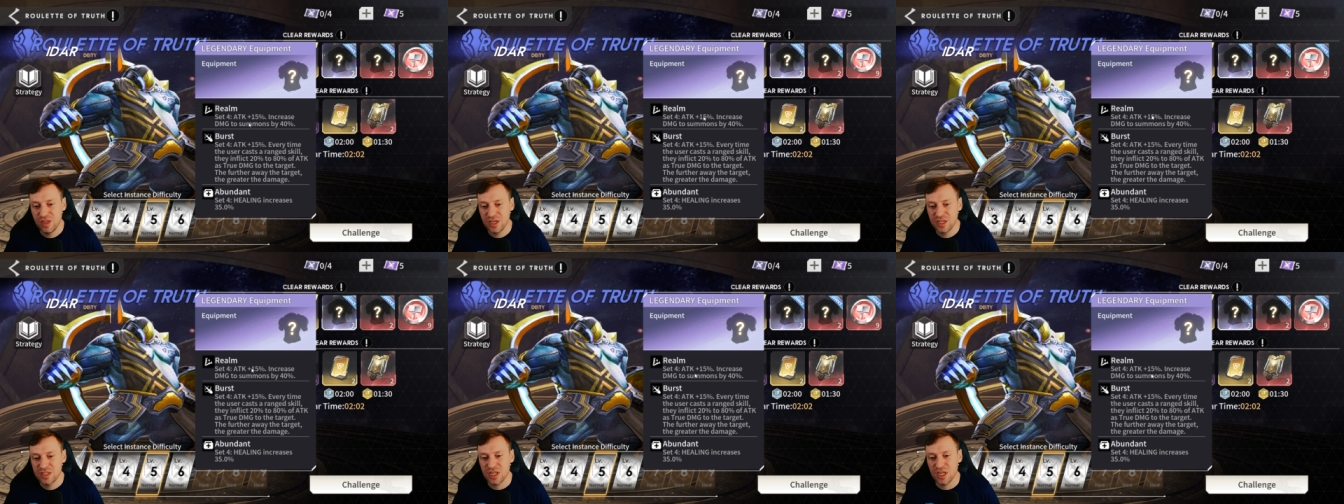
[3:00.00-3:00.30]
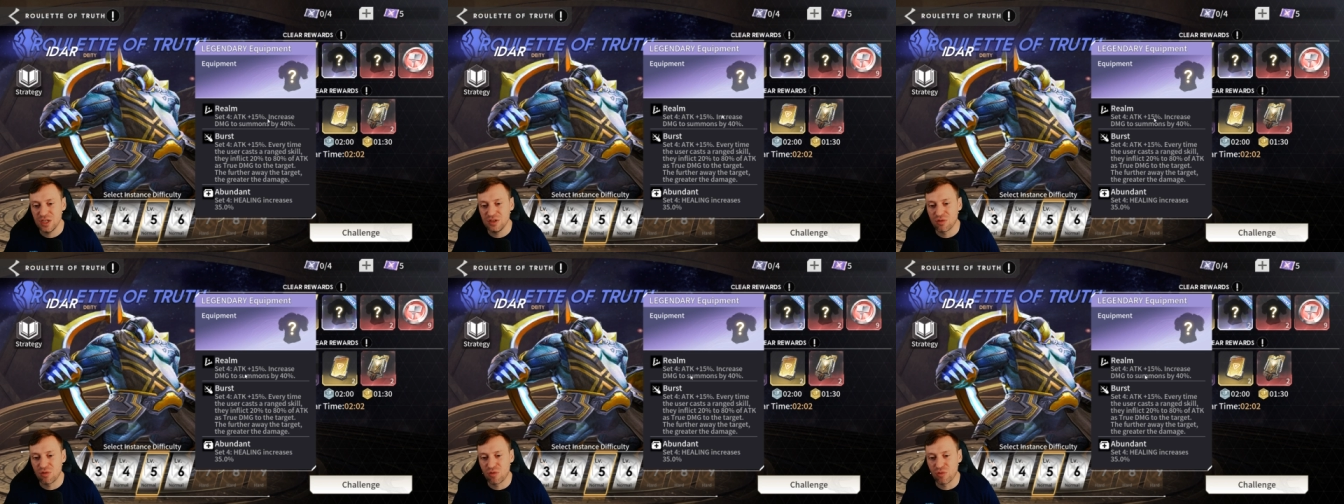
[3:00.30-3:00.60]
This
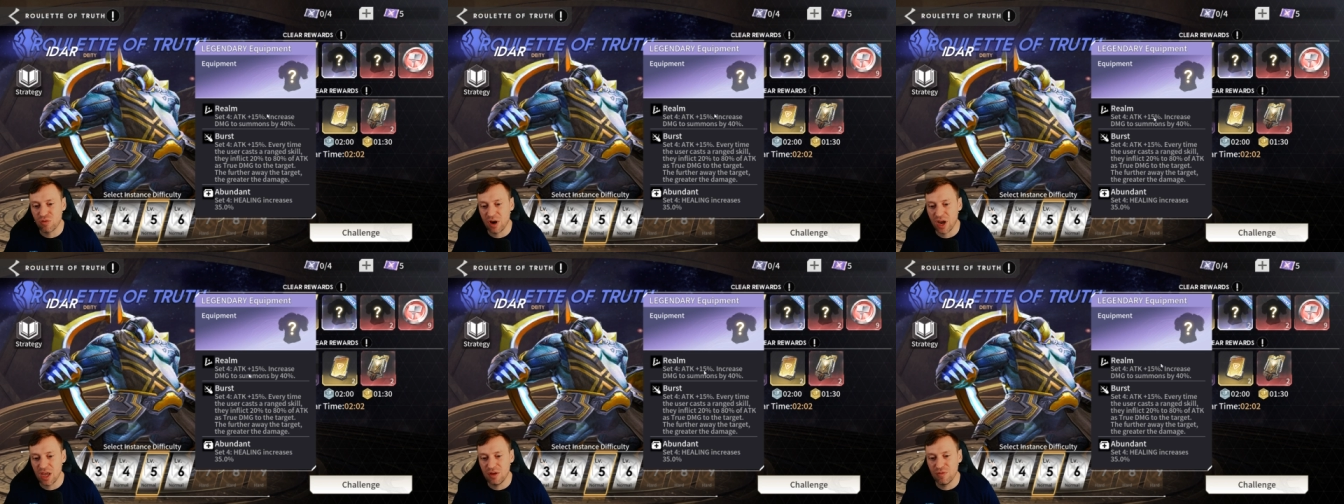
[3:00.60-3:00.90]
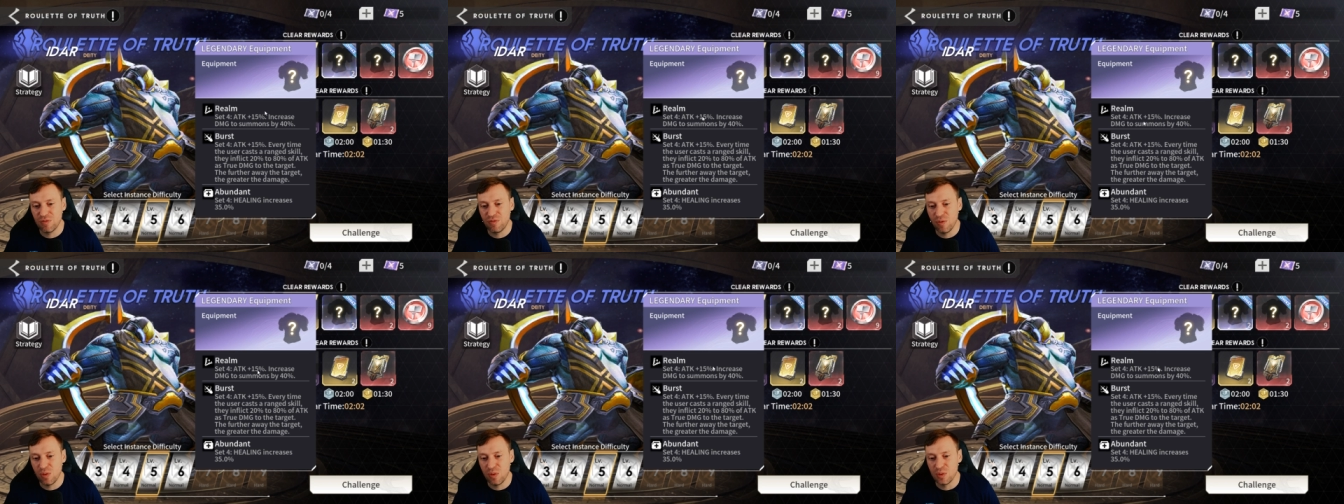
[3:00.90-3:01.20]
is
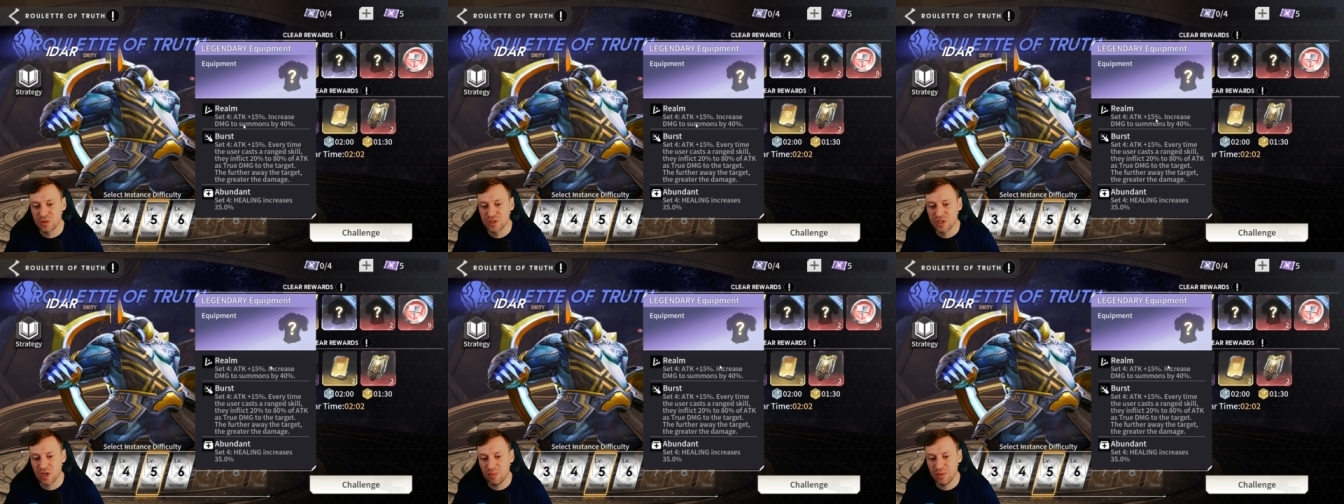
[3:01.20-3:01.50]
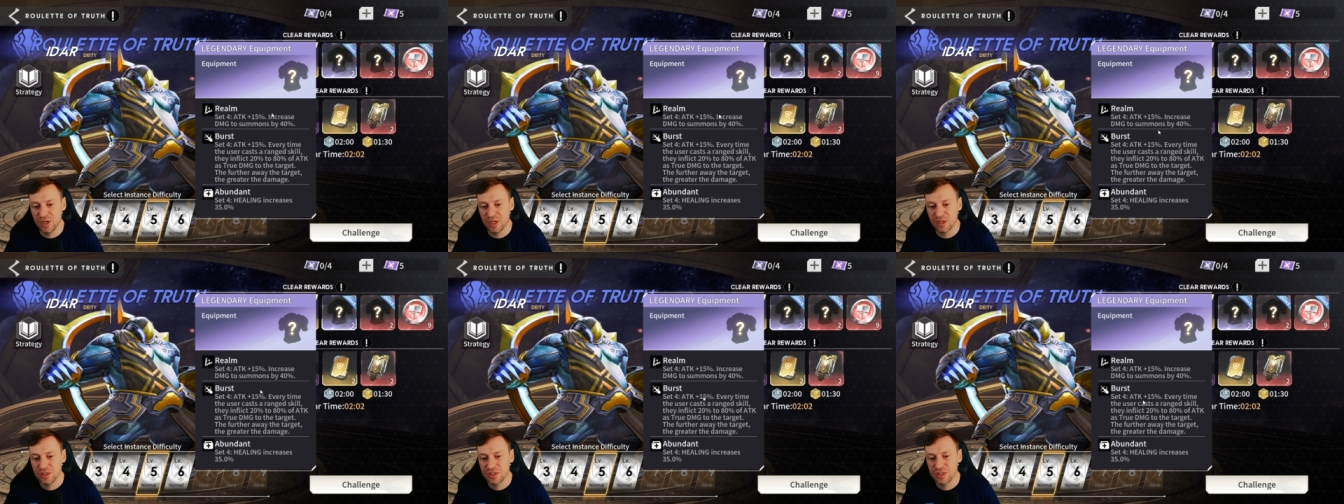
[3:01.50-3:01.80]
great for
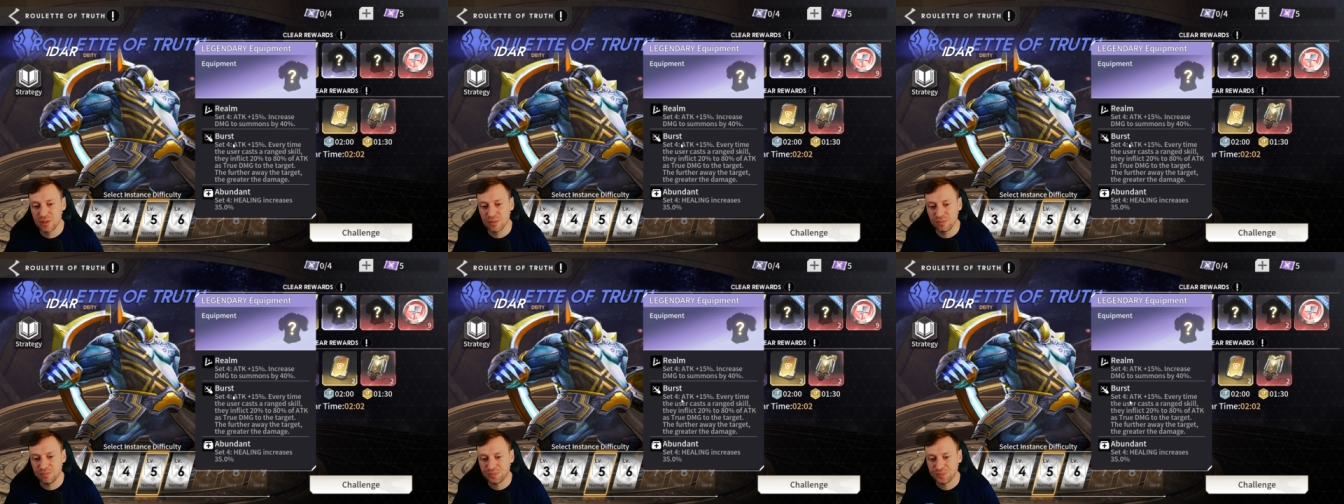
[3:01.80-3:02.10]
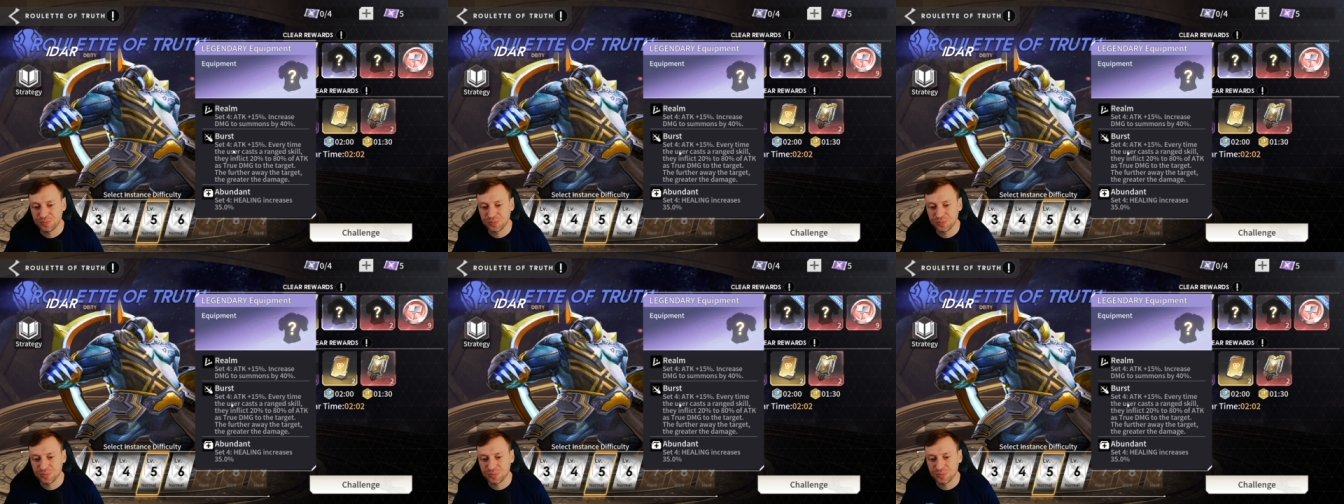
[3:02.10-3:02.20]
summoners.